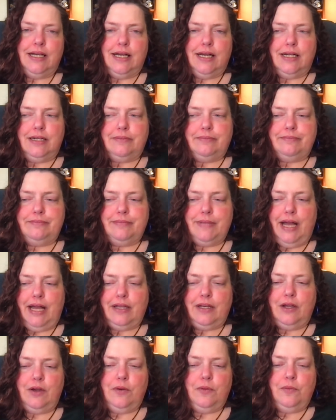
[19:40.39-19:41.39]
I
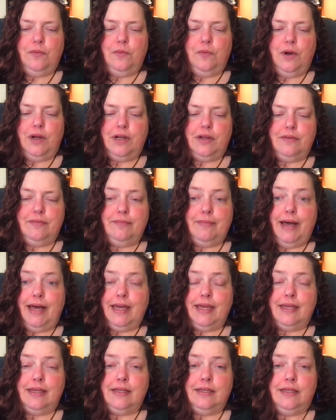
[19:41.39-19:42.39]
know one of
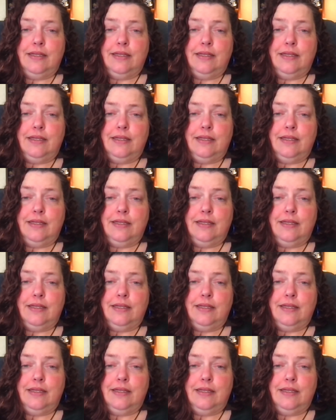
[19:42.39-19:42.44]
my